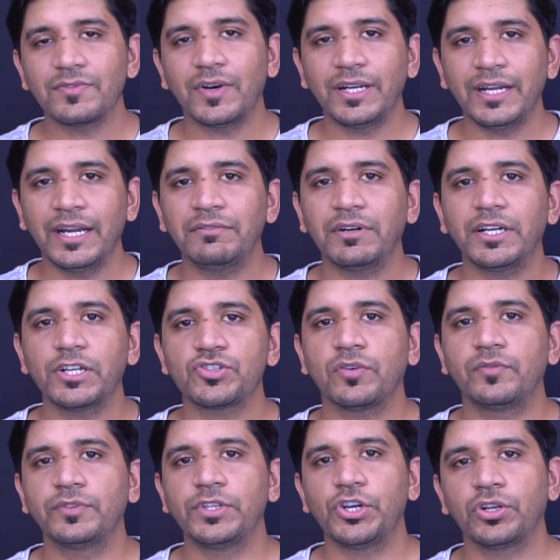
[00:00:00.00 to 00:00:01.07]
one advantage
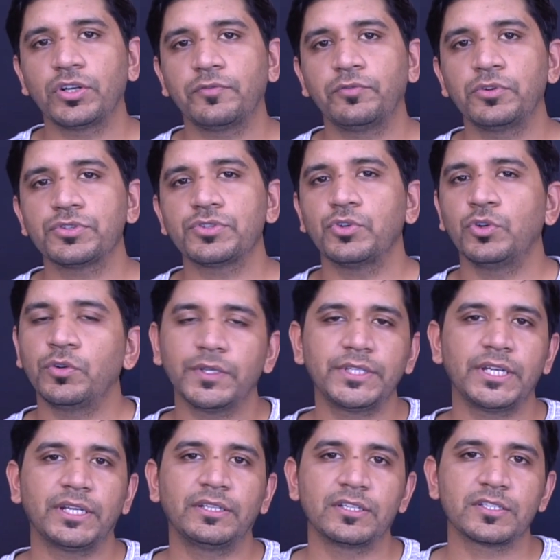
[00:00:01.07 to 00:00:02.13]
of the Honor phones over the
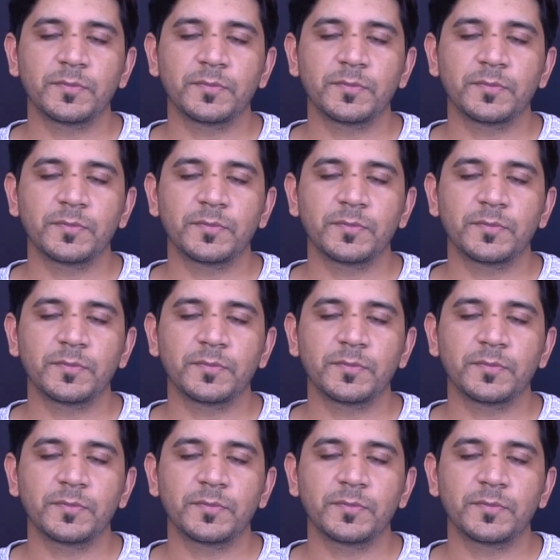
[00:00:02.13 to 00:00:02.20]
others,